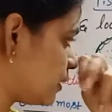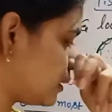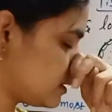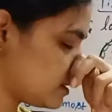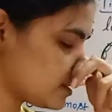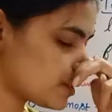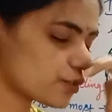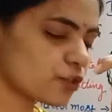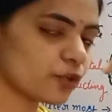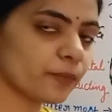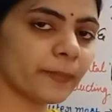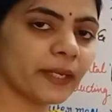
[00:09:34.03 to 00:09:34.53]

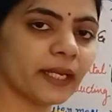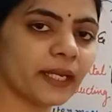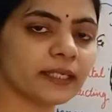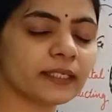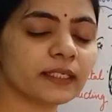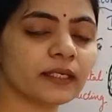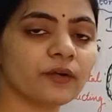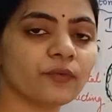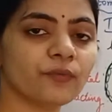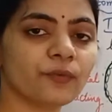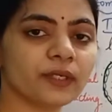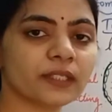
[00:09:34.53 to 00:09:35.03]

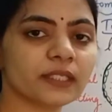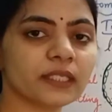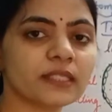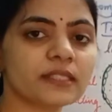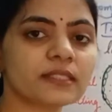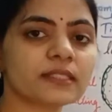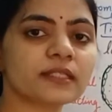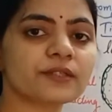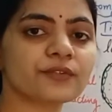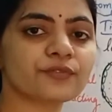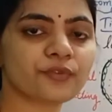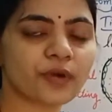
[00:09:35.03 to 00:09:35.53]
stomata. One
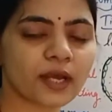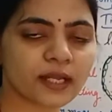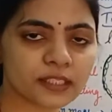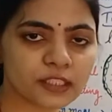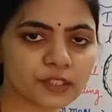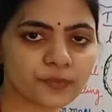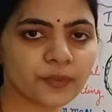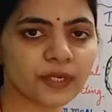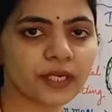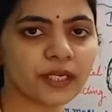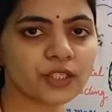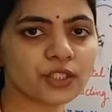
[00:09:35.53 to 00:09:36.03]
is the
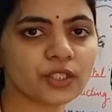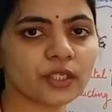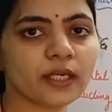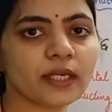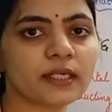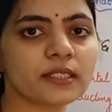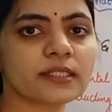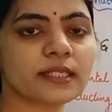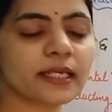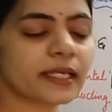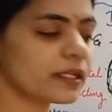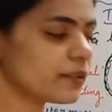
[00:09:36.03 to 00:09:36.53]
transpiration
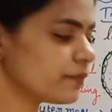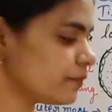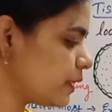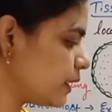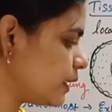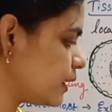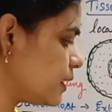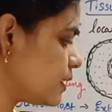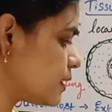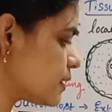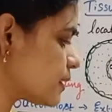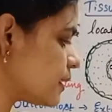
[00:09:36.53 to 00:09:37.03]
and second
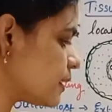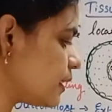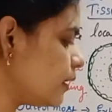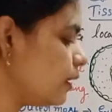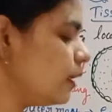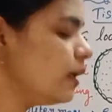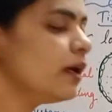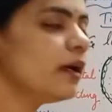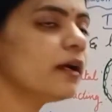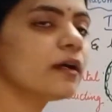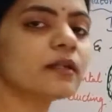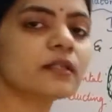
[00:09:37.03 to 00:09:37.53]
one is the
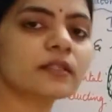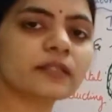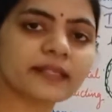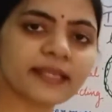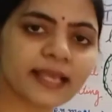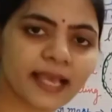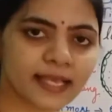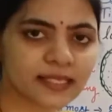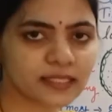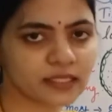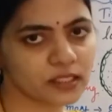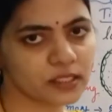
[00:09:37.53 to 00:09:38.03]

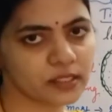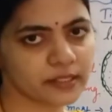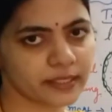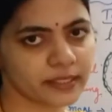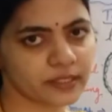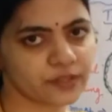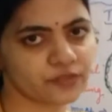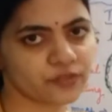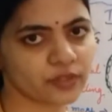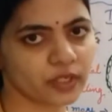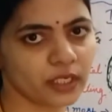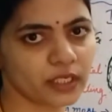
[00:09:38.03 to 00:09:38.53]
gaseous
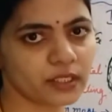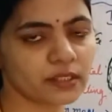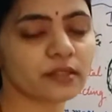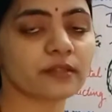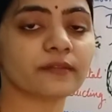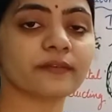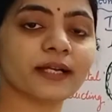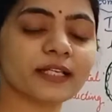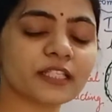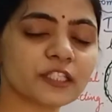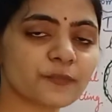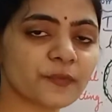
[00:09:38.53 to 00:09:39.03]

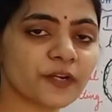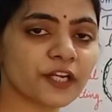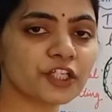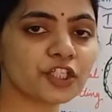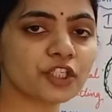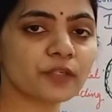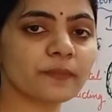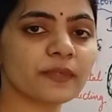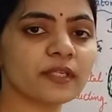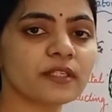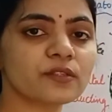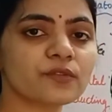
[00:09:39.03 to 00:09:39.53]
exchange.
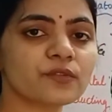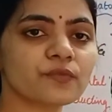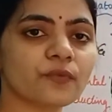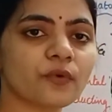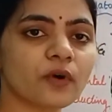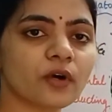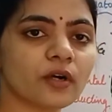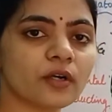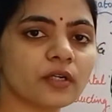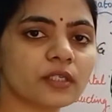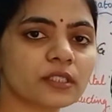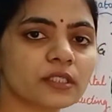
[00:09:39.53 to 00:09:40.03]
Transpiration means
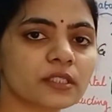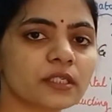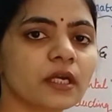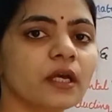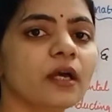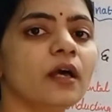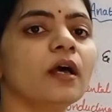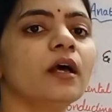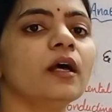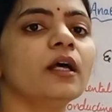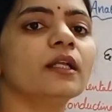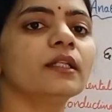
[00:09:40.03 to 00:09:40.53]
what?
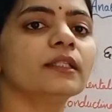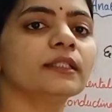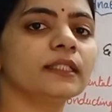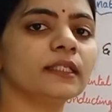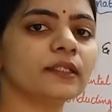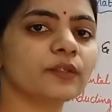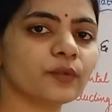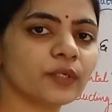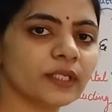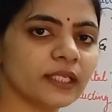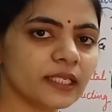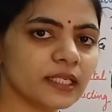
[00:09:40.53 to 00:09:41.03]

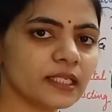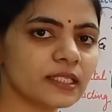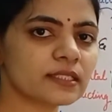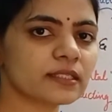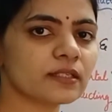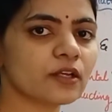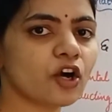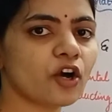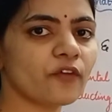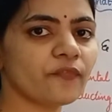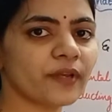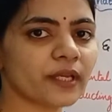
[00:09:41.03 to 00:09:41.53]
The release
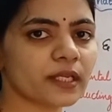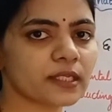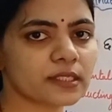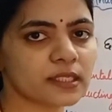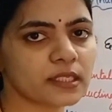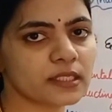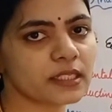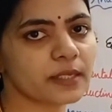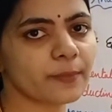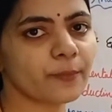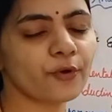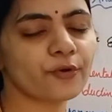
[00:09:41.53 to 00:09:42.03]
of
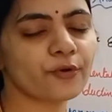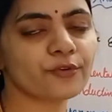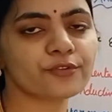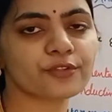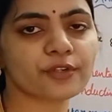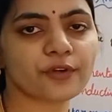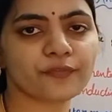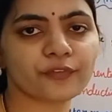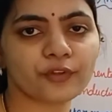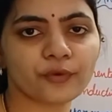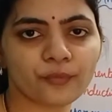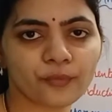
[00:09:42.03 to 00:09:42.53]
excess amount
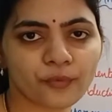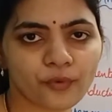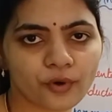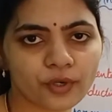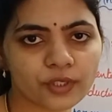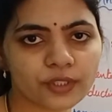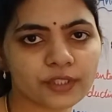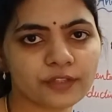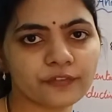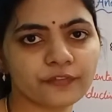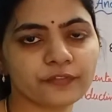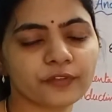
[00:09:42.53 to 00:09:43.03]
of the
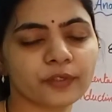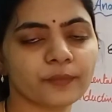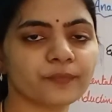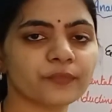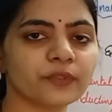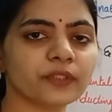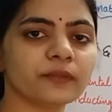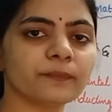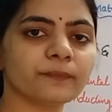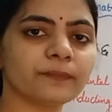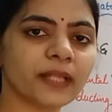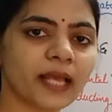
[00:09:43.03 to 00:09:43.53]
water from
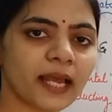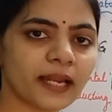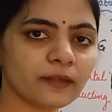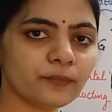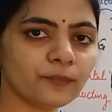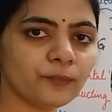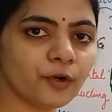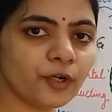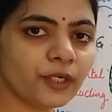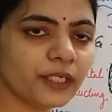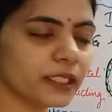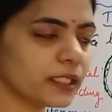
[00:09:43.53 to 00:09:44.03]
the
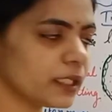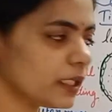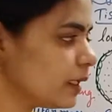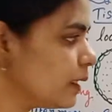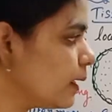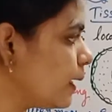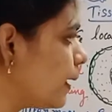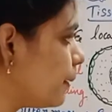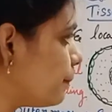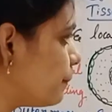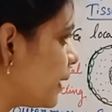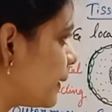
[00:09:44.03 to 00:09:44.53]
plant
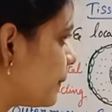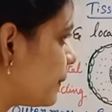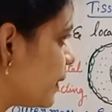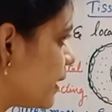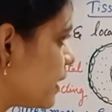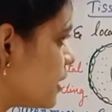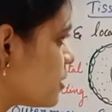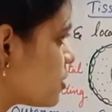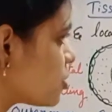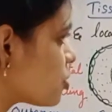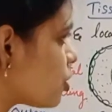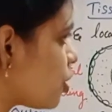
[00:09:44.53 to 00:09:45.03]
body by
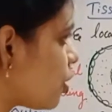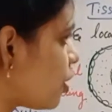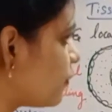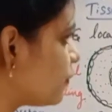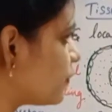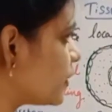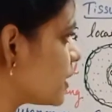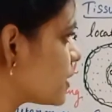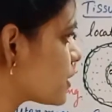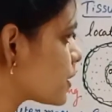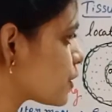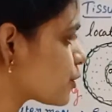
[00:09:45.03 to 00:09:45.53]
means
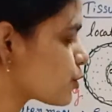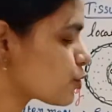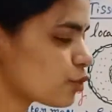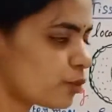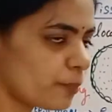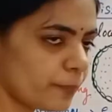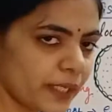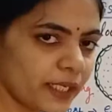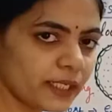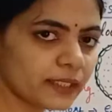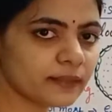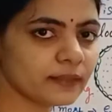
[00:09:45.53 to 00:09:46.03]
of this
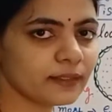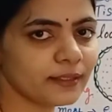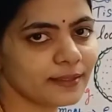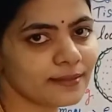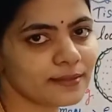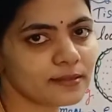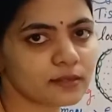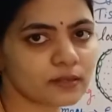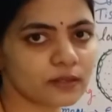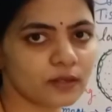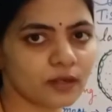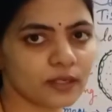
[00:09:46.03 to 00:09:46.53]
stomata
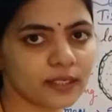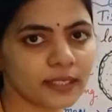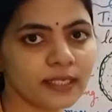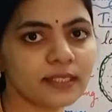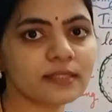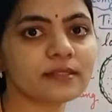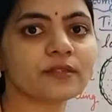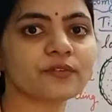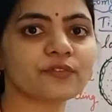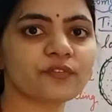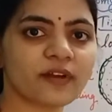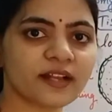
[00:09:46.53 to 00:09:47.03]
is called
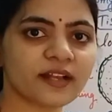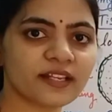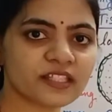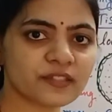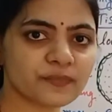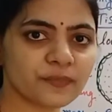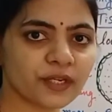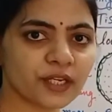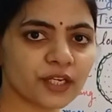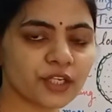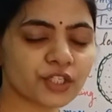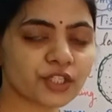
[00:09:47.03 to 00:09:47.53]
as a
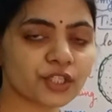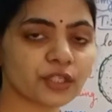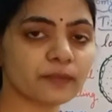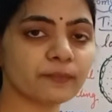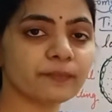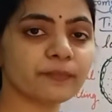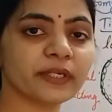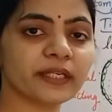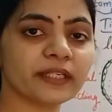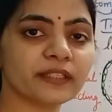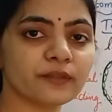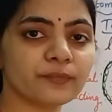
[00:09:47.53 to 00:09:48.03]

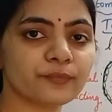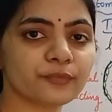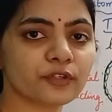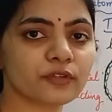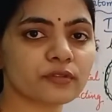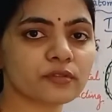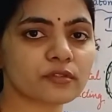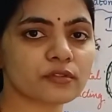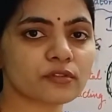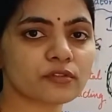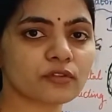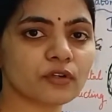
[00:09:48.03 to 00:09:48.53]
transpiration by the
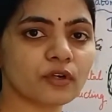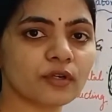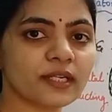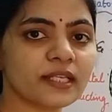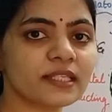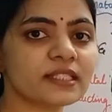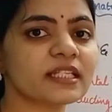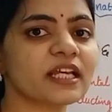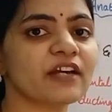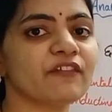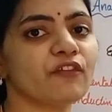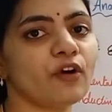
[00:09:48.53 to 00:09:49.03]
process called
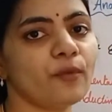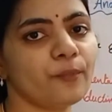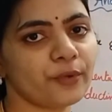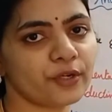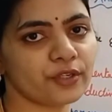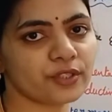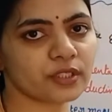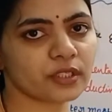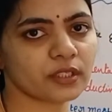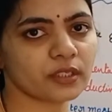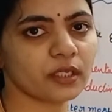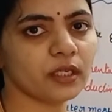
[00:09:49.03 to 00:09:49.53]
as
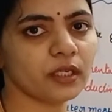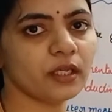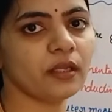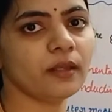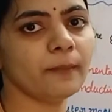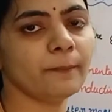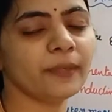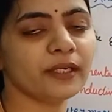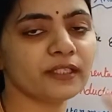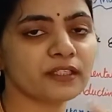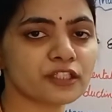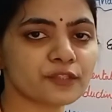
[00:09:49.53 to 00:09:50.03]
evaporation.
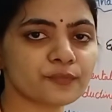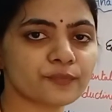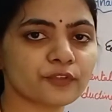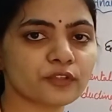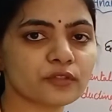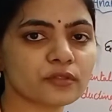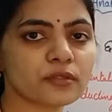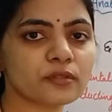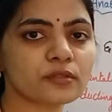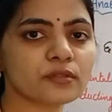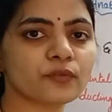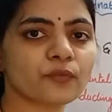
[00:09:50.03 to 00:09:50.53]
By this
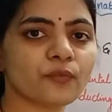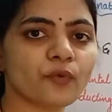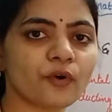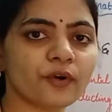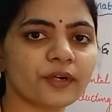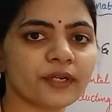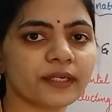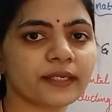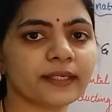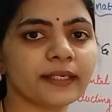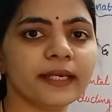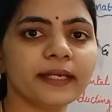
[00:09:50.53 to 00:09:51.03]
process, the
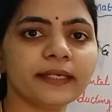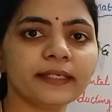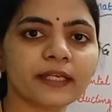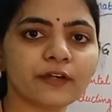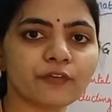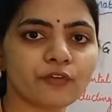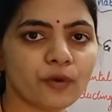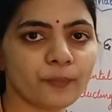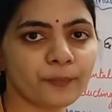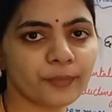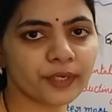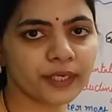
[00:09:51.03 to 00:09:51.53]
water get
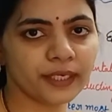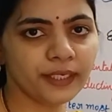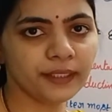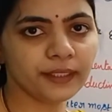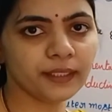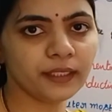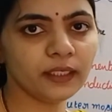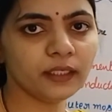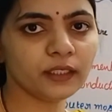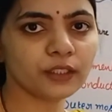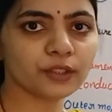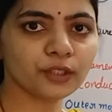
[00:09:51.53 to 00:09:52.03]

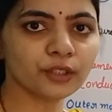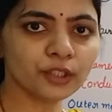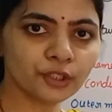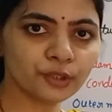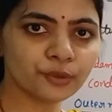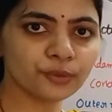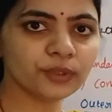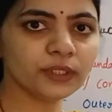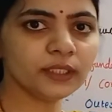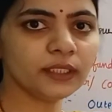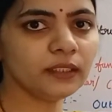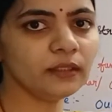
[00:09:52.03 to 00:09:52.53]
evaporated
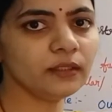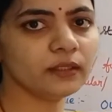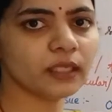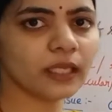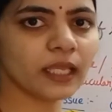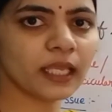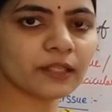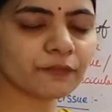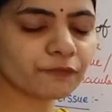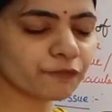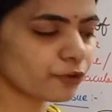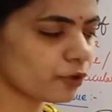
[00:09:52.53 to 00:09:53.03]
into the
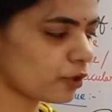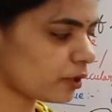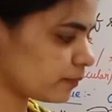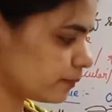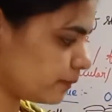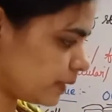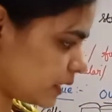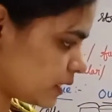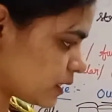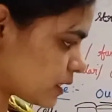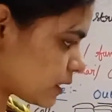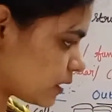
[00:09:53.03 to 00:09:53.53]

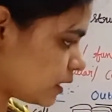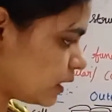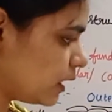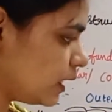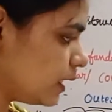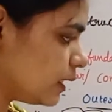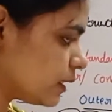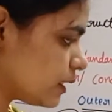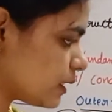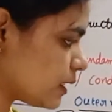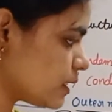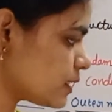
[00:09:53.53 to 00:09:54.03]
environment.
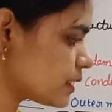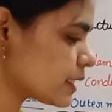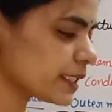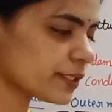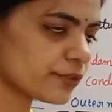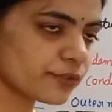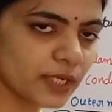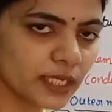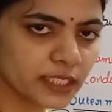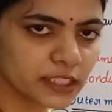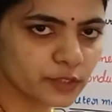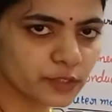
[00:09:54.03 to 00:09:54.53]
That
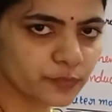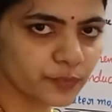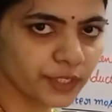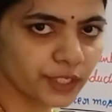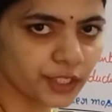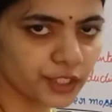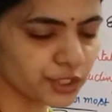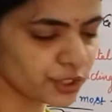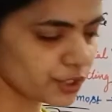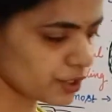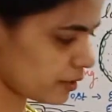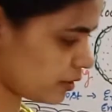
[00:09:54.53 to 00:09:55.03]
is
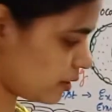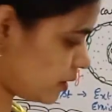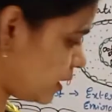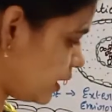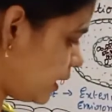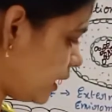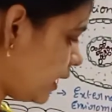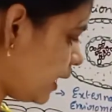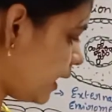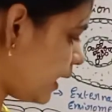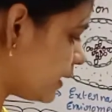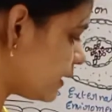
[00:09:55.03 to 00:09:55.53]
transpiration.
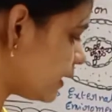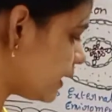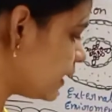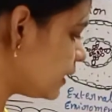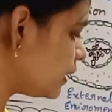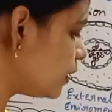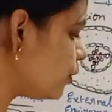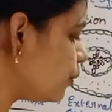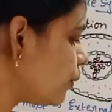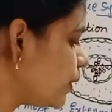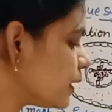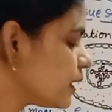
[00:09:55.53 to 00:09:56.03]
And
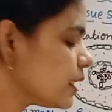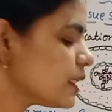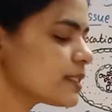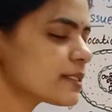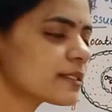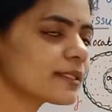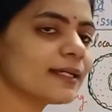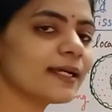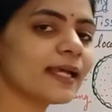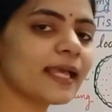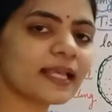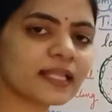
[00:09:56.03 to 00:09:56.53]
another one
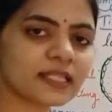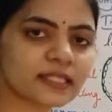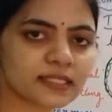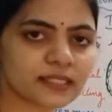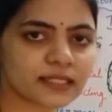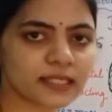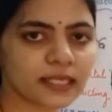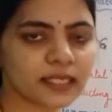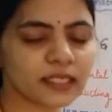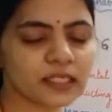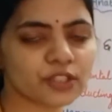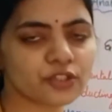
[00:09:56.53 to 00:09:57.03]
is the
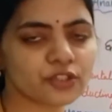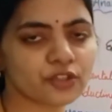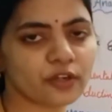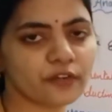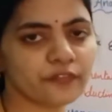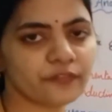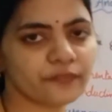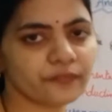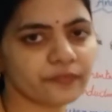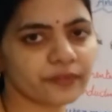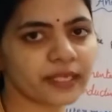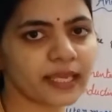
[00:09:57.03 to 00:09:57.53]
exchange
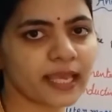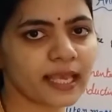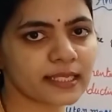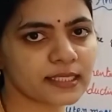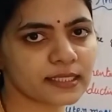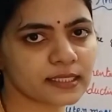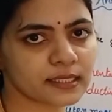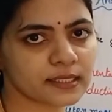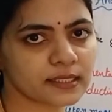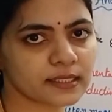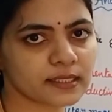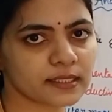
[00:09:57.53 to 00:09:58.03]
of
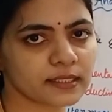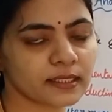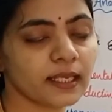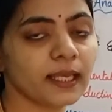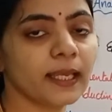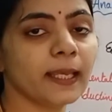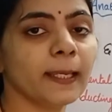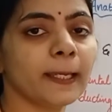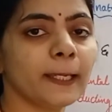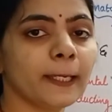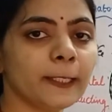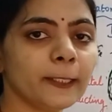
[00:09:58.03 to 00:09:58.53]
gases.
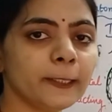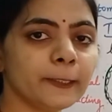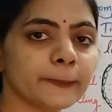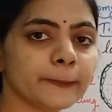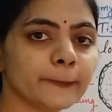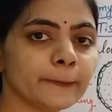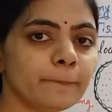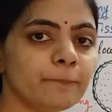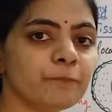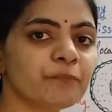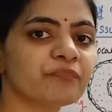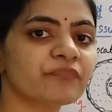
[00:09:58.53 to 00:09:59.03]

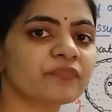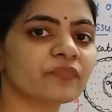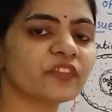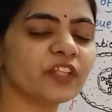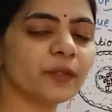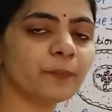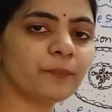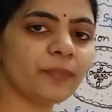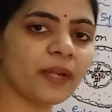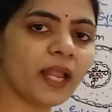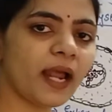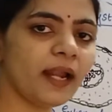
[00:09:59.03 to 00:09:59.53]
Here,
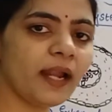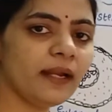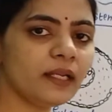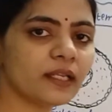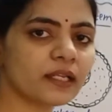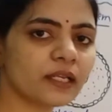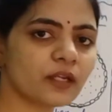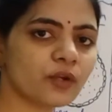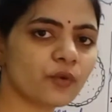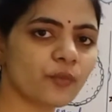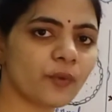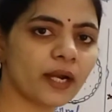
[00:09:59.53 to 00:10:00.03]
the plant
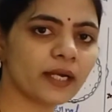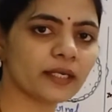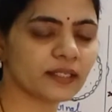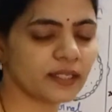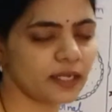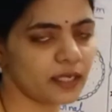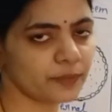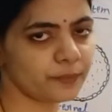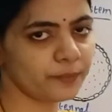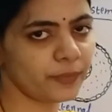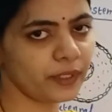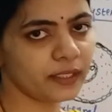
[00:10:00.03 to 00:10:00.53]
required
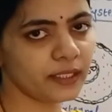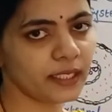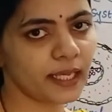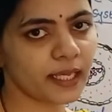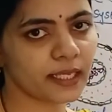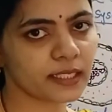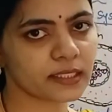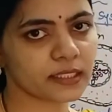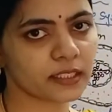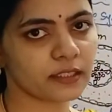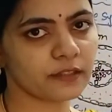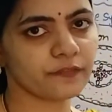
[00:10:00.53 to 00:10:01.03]
carbon
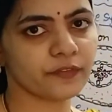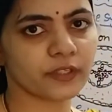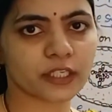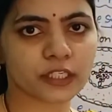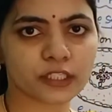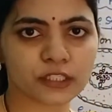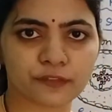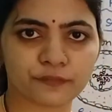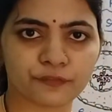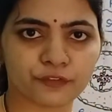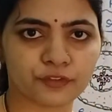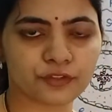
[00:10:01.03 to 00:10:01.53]
dioxide for
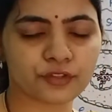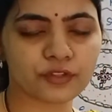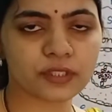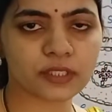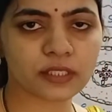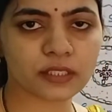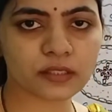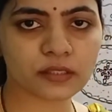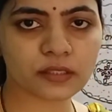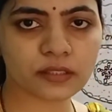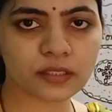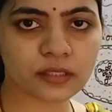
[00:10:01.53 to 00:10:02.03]
its
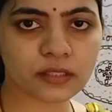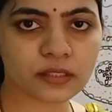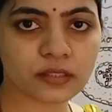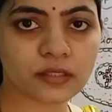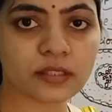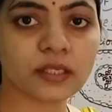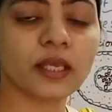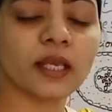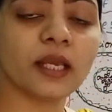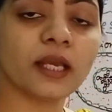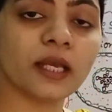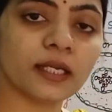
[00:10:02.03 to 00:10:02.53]
photosynthesis.